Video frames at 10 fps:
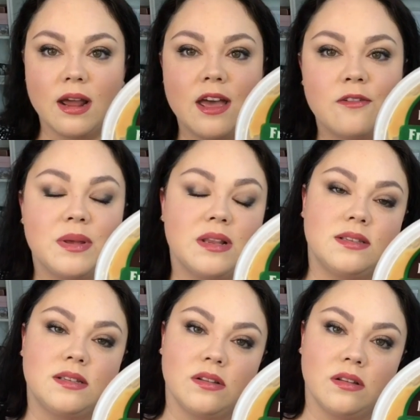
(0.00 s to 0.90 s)
I have been
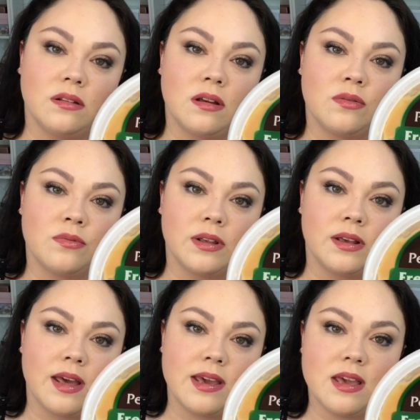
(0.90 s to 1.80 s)
still
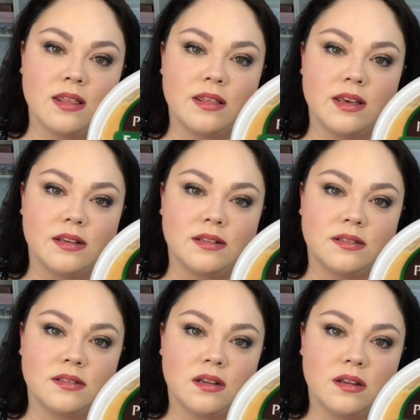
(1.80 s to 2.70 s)
really liking
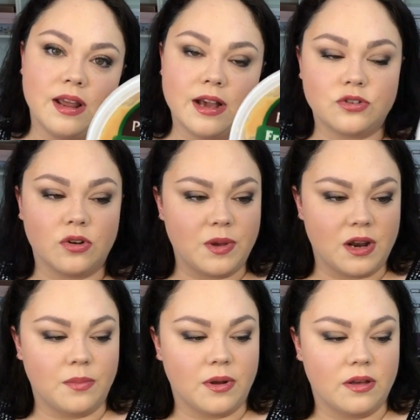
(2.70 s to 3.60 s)
this natural
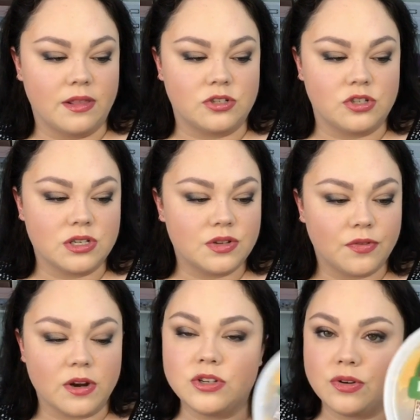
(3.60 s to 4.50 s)
peanut butter that's just
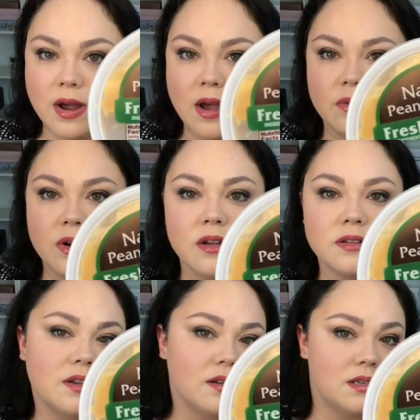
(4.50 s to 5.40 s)
fresh ground
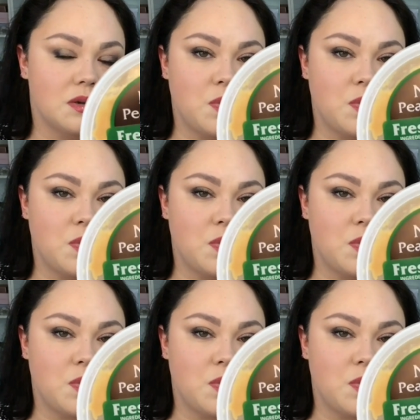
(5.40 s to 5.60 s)
unsalted